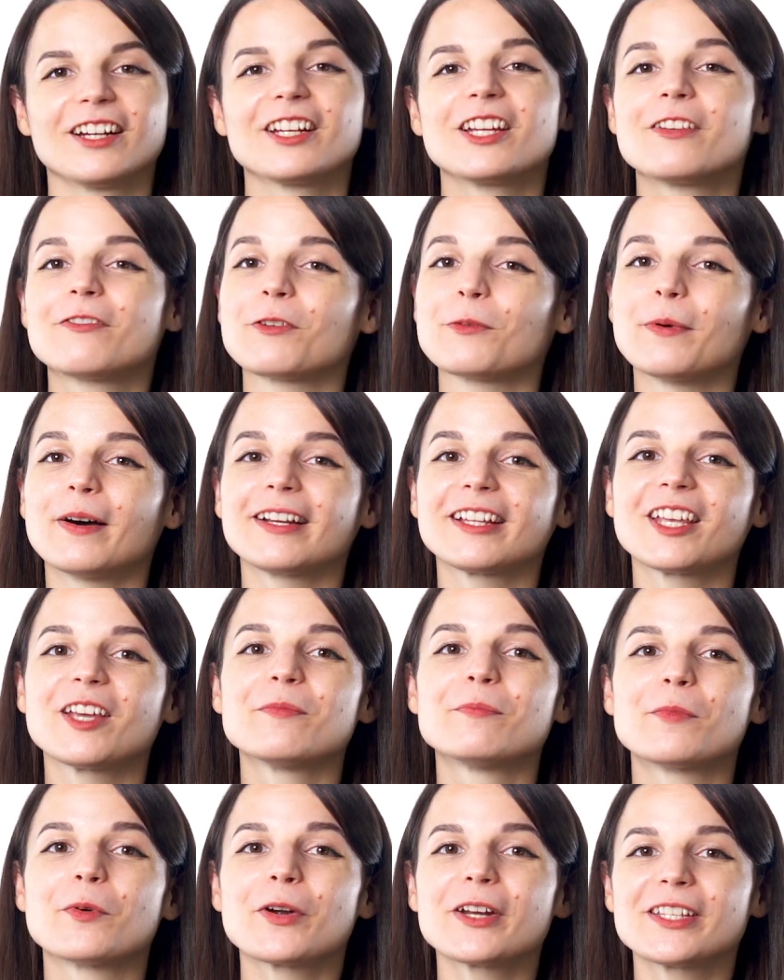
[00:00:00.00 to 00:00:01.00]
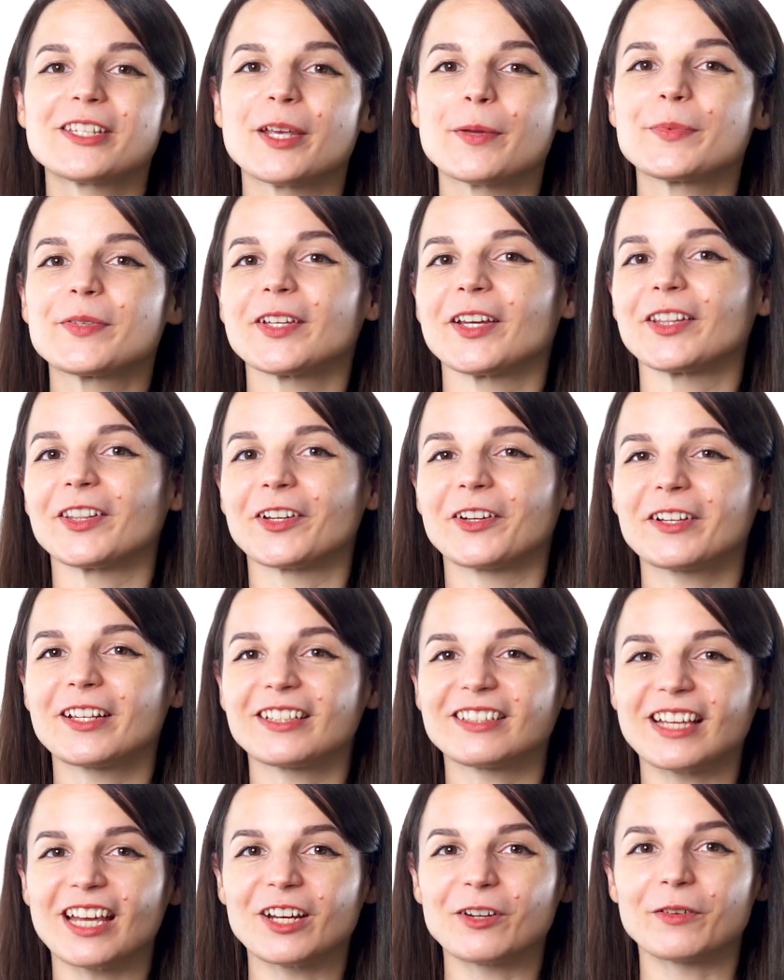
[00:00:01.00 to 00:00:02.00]
If you want to get more tips on learning
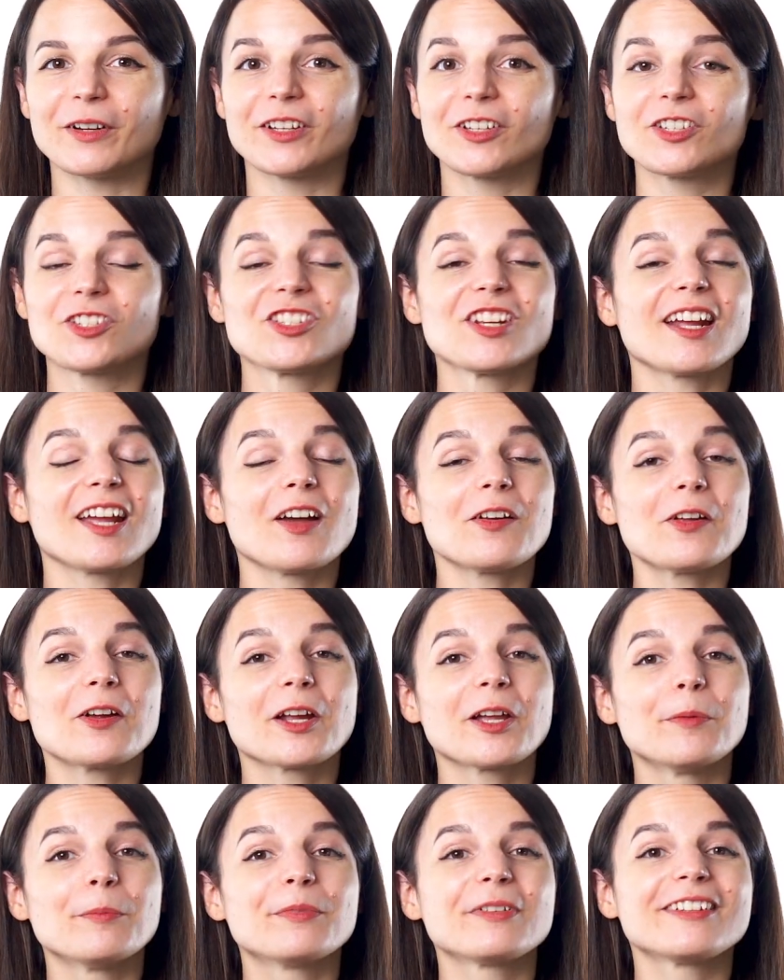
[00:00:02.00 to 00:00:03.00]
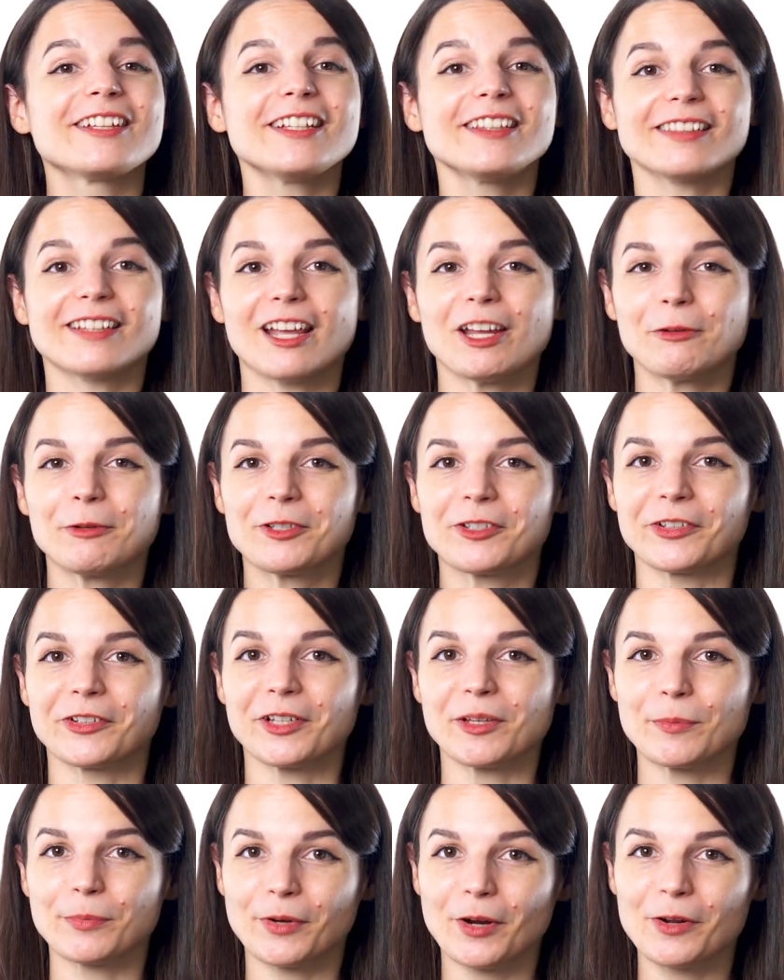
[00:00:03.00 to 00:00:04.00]
language, check out our complete language
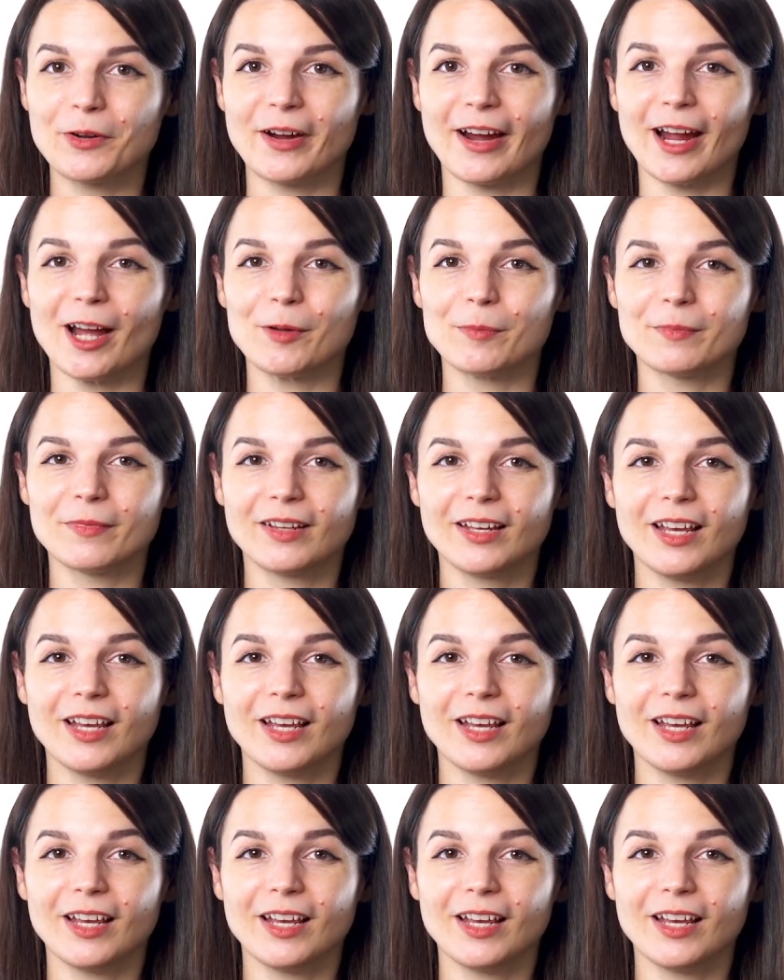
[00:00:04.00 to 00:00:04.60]
learning program.